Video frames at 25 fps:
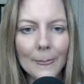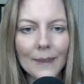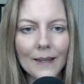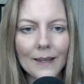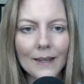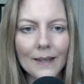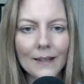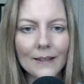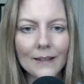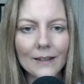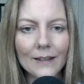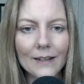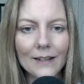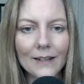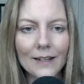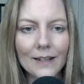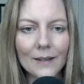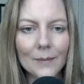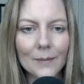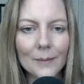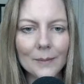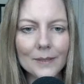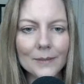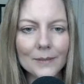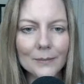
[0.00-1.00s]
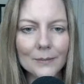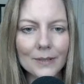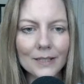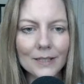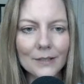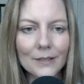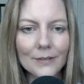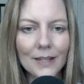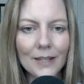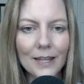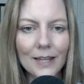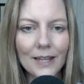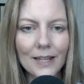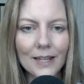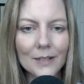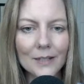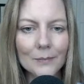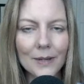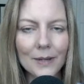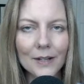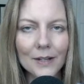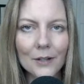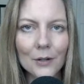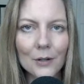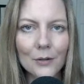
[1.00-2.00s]
And then I believe I hand
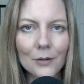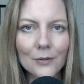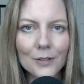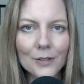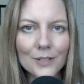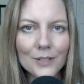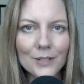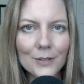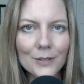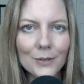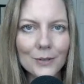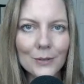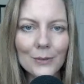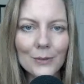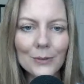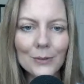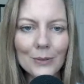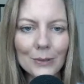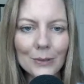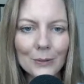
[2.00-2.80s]
back over to you,